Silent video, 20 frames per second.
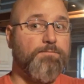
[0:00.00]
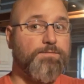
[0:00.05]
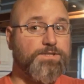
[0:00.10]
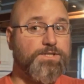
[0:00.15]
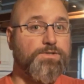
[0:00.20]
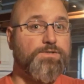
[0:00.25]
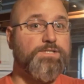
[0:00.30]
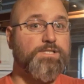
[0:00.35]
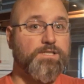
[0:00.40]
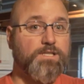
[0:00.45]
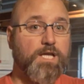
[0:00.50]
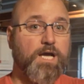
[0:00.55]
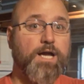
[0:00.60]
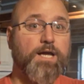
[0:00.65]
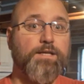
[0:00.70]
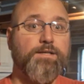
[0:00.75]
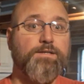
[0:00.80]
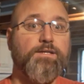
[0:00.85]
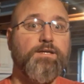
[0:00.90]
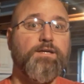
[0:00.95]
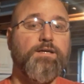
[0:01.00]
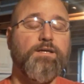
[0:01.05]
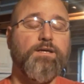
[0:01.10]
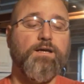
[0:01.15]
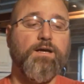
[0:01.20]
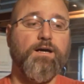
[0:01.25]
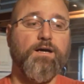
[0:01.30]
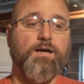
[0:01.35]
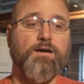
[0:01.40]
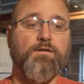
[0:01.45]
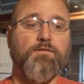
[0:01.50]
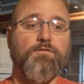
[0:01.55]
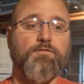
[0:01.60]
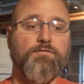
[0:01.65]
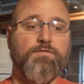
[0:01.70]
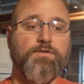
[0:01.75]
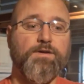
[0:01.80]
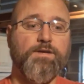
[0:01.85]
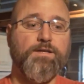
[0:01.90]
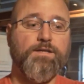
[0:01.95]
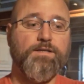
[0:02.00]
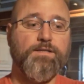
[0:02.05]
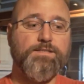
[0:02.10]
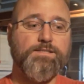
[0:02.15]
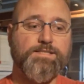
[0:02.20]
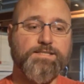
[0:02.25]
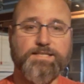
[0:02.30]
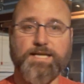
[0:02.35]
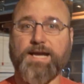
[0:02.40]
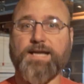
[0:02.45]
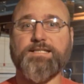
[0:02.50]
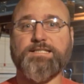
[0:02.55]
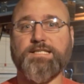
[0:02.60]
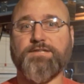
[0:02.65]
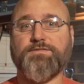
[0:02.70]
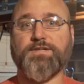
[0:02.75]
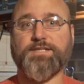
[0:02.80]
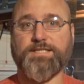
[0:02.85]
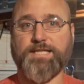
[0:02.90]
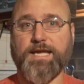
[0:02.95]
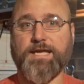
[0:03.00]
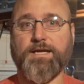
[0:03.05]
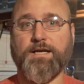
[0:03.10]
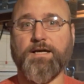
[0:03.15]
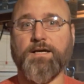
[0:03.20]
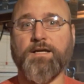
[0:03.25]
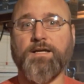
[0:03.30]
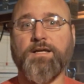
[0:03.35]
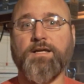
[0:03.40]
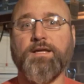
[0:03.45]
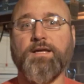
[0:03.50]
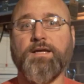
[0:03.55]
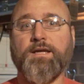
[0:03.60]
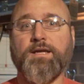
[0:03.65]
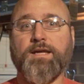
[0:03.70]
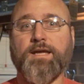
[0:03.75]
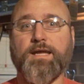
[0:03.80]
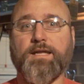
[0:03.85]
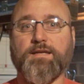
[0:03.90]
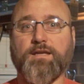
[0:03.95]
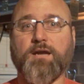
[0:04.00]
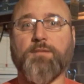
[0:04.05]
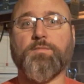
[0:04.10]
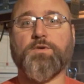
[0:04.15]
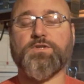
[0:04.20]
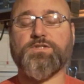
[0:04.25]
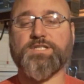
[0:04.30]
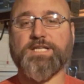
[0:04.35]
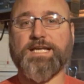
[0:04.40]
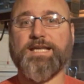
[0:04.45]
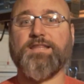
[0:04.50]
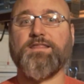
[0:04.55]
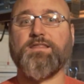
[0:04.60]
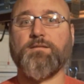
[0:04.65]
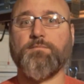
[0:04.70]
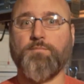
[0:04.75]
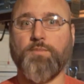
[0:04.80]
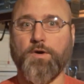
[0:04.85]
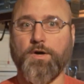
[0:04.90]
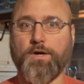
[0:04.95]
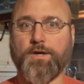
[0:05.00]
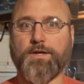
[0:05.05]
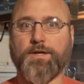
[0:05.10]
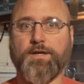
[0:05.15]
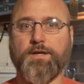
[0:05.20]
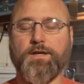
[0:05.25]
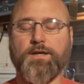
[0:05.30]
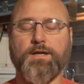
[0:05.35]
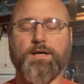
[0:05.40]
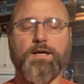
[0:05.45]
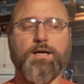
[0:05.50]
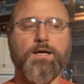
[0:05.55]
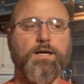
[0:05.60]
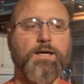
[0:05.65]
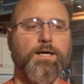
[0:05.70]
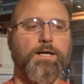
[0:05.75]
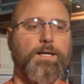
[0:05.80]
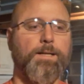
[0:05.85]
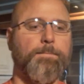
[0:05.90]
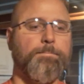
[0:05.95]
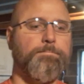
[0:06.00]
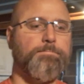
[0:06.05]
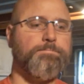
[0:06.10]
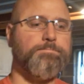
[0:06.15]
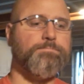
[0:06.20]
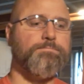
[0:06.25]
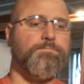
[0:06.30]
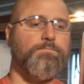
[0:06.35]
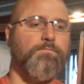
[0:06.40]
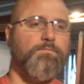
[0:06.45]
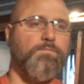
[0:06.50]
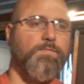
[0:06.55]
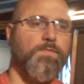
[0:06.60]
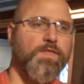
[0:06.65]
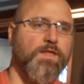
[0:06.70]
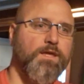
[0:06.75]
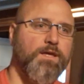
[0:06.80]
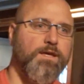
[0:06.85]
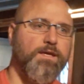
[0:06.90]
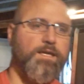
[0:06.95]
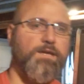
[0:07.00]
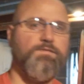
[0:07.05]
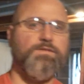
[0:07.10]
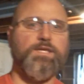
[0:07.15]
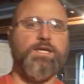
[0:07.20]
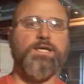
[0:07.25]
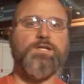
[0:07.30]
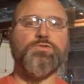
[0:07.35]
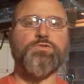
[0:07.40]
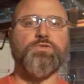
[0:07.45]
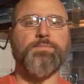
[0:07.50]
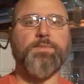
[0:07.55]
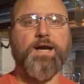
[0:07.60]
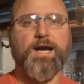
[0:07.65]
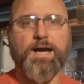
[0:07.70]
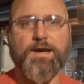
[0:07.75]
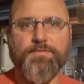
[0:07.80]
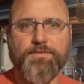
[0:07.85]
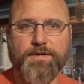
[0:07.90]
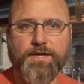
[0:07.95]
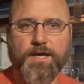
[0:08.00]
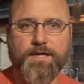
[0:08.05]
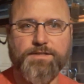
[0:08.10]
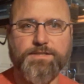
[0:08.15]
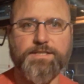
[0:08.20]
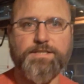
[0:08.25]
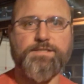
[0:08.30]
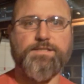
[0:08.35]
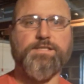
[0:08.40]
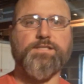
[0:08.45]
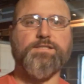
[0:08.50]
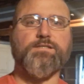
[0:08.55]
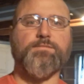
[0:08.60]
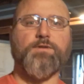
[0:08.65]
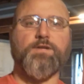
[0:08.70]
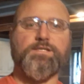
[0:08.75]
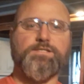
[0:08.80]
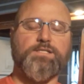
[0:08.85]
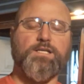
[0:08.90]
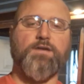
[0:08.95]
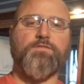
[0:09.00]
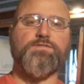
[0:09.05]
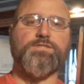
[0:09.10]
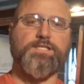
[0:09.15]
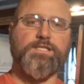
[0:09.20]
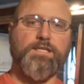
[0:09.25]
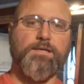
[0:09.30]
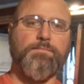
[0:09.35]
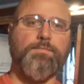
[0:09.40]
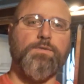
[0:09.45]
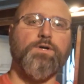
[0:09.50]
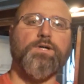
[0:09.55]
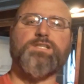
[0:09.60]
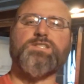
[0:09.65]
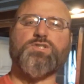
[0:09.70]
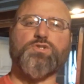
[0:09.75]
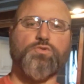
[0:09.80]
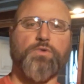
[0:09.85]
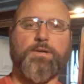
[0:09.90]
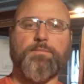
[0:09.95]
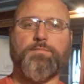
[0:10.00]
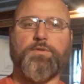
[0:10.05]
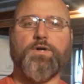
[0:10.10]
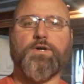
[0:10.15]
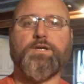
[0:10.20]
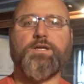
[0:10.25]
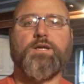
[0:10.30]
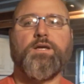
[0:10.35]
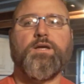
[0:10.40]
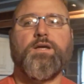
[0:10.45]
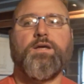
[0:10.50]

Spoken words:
But there's a lot of scientific data and numbers in the book. Give you the history behind the conjugate system, all that stuff is in that book. It's a great book.